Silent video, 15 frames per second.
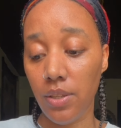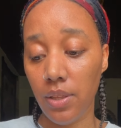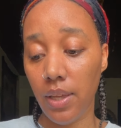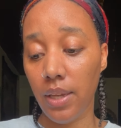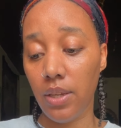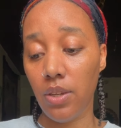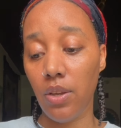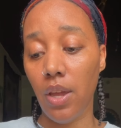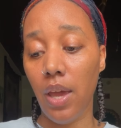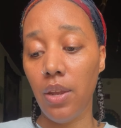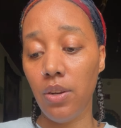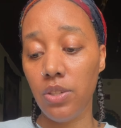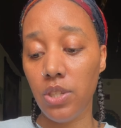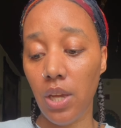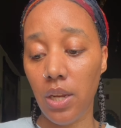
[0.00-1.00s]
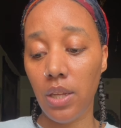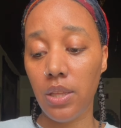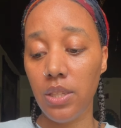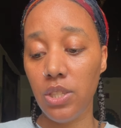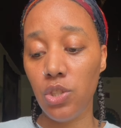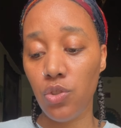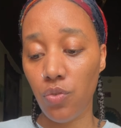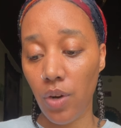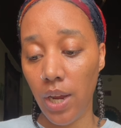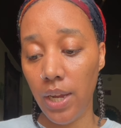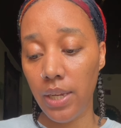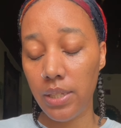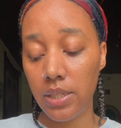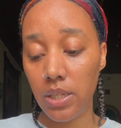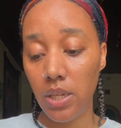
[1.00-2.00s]
Like, you're energetically
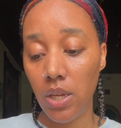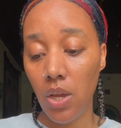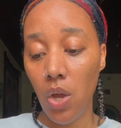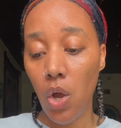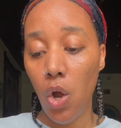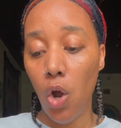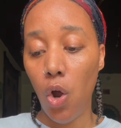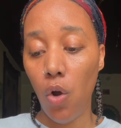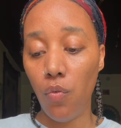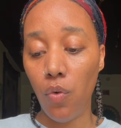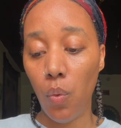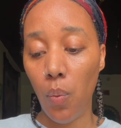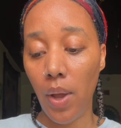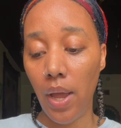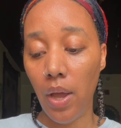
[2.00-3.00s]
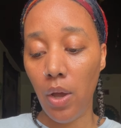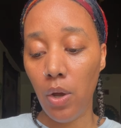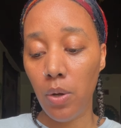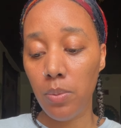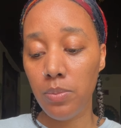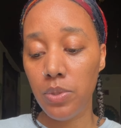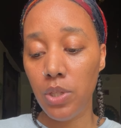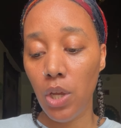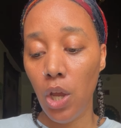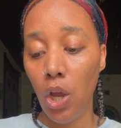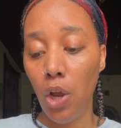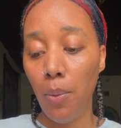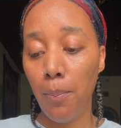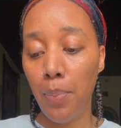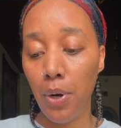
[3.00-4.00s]
drained, overwhelmed,
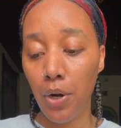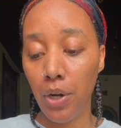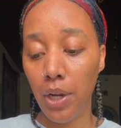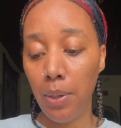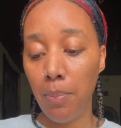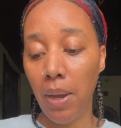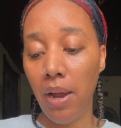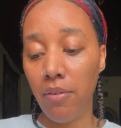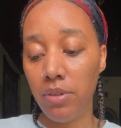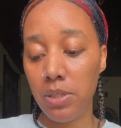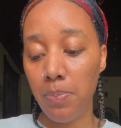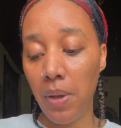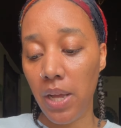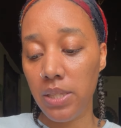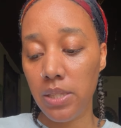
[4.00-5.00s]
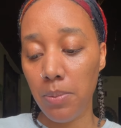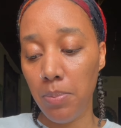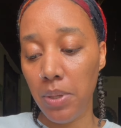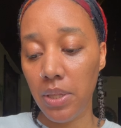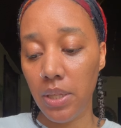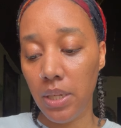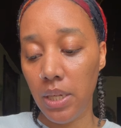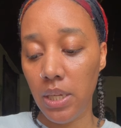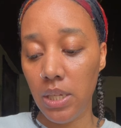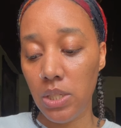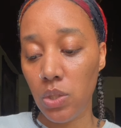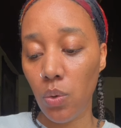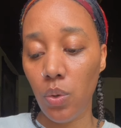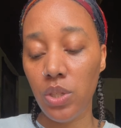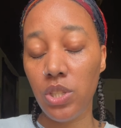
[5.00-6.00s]
burdened by
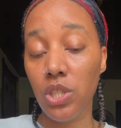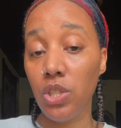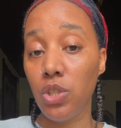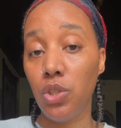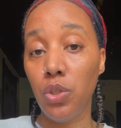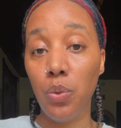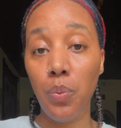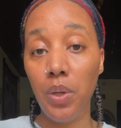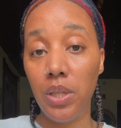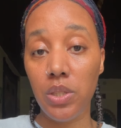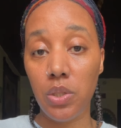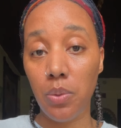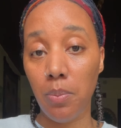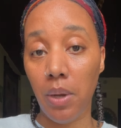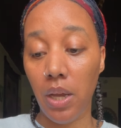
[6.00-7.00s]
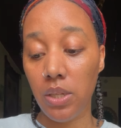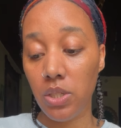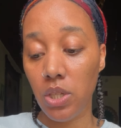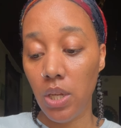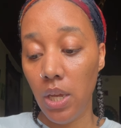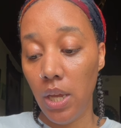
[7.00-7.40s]
responsibilities, or just doing too much.